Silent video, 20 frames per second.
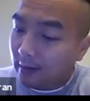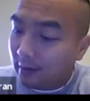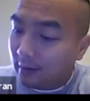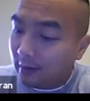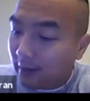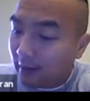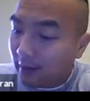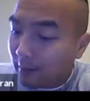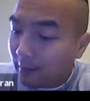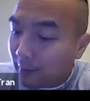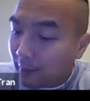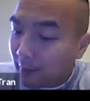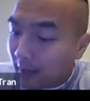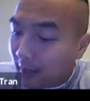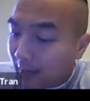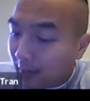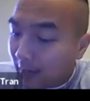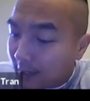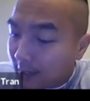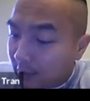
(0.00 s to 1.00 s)
And then it
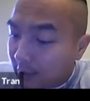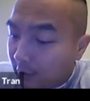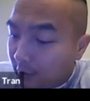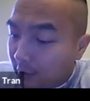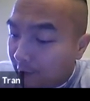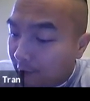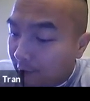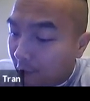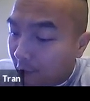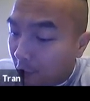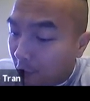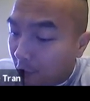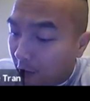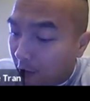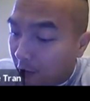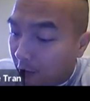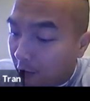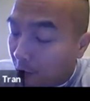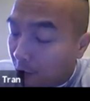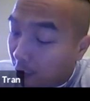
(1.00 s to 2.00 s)
might ask you
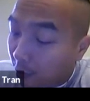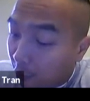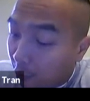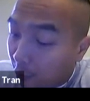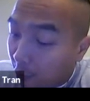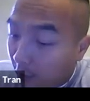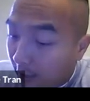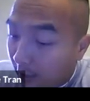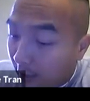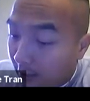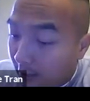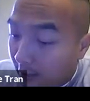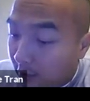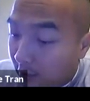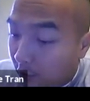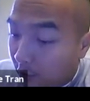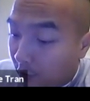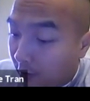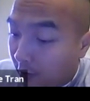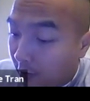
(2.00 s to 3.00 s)
for, or it will
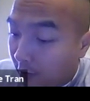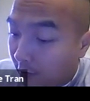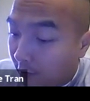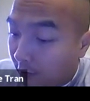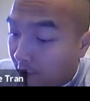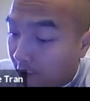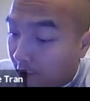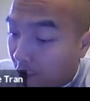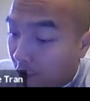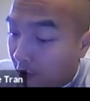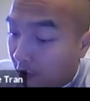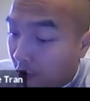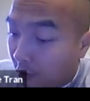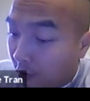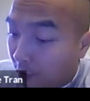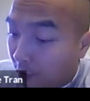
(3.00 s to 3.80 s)
ask you either for the